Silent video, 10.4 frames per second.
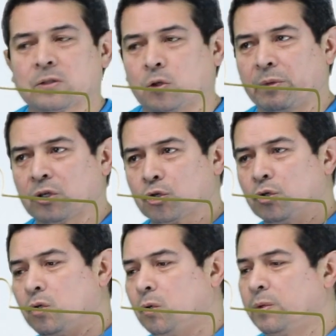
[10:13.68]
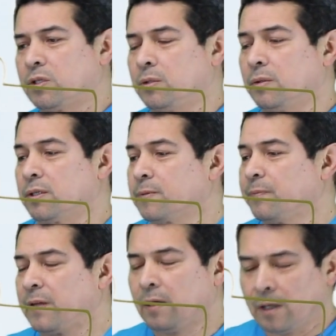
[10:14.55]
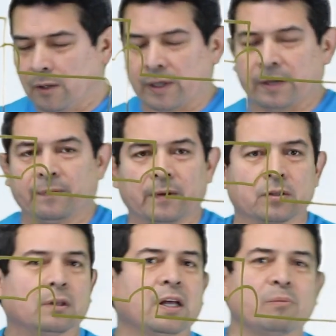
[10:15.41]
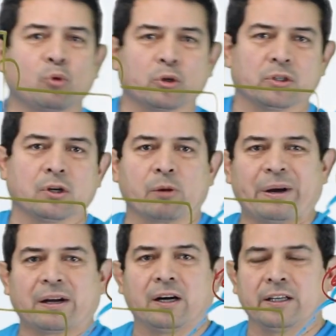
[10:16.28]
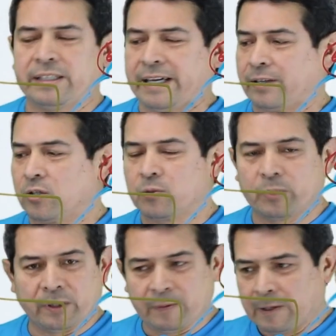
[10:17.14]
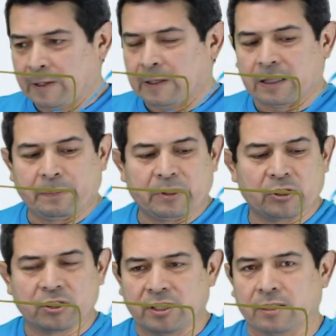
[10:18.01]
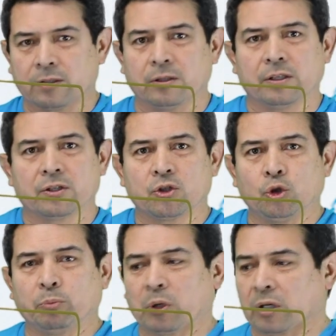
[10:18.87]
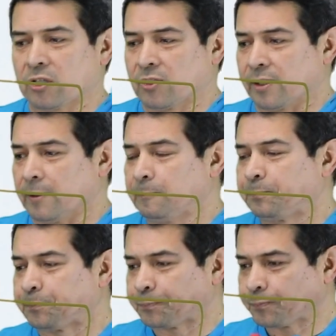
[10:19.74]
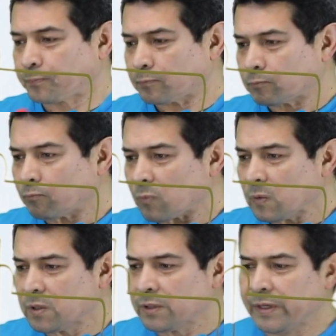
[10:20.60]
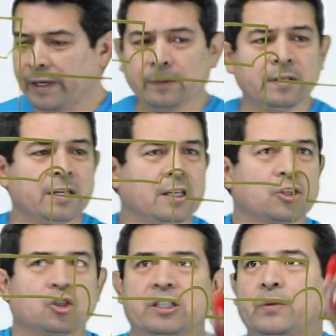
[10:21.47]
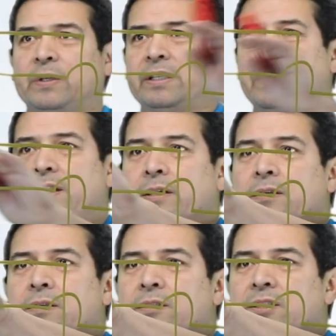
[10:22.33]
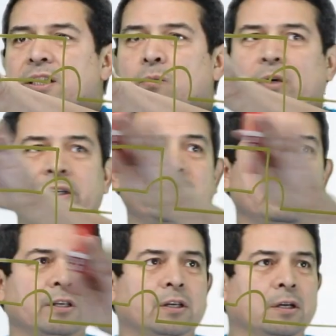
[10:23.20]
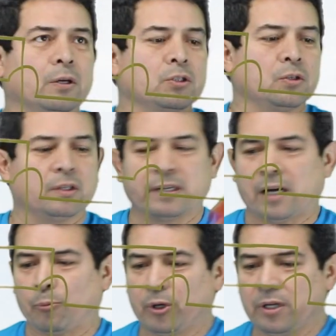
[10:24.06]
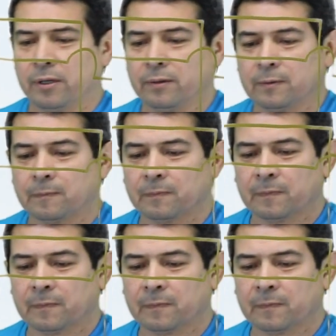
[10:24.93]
So make sure you always do this. Okay, there's a lot more to talk about contactors, but let me just stick to this two-part start. So now, just like we did here, T1 goes to the top one here.